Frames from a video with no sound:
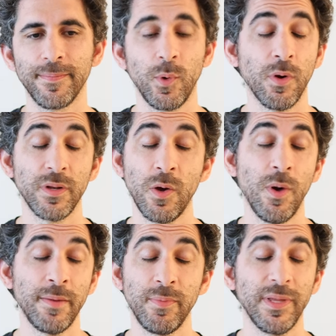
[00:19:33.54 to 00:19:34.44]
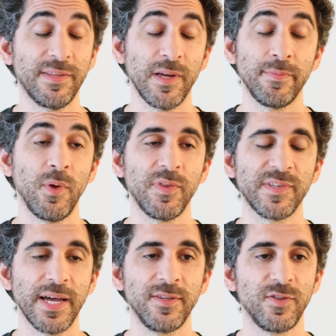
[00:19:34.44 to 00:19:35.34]
or no, on it's on both
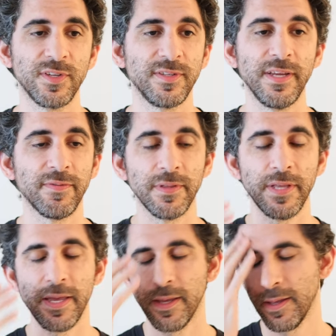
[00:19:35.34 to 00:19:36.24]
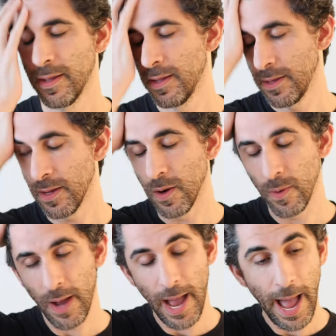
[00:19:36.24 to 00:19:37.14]
sides just differently. You
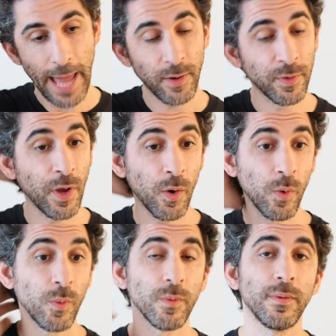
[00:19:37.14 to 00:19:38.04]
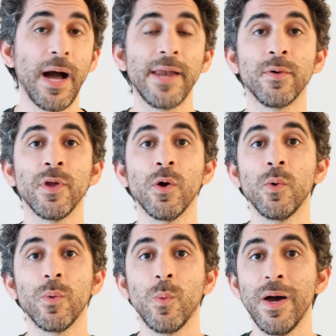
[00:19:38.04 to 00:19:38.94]
know, I, I don't know I don't
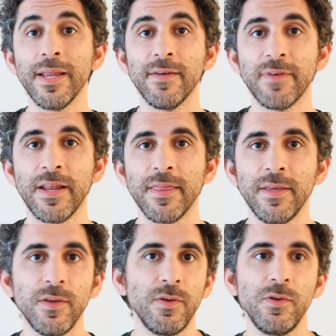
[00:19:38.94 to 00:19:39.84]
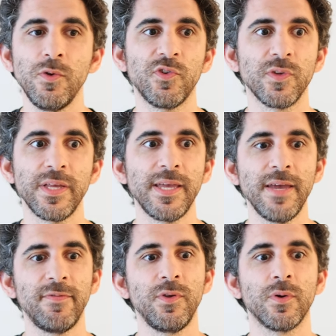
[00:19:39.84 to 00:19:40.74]
know what, if anything, usually
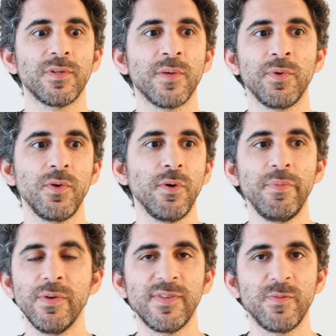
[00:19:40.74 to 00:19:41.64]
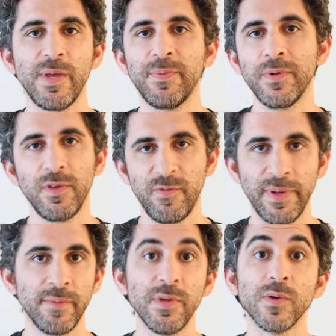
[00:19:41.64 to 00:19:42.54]
if you're someone who abuses people, you've
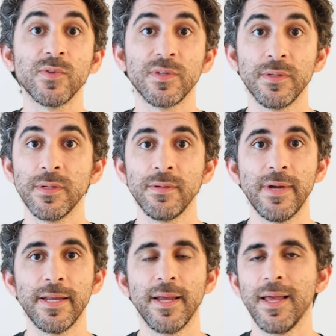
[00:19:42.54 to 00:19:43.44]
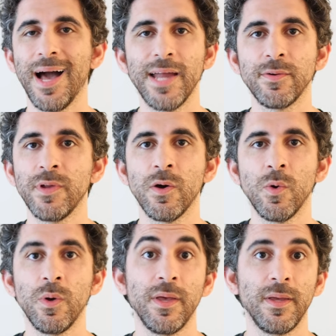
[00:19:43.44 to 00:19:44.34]
been abused, right? I don't
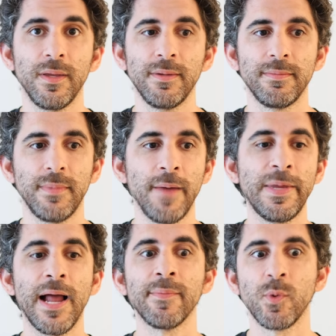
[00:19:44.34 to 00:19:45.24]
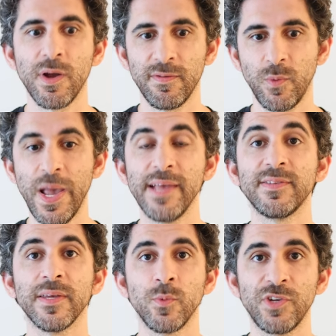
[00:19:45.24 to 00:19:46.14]
know. I mean, I'm aware of
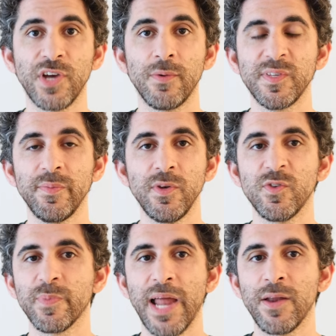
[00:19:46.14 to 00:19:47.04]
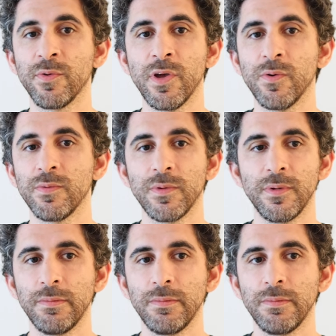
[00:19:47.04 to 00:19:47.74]
ways in which I was abused, but I don't know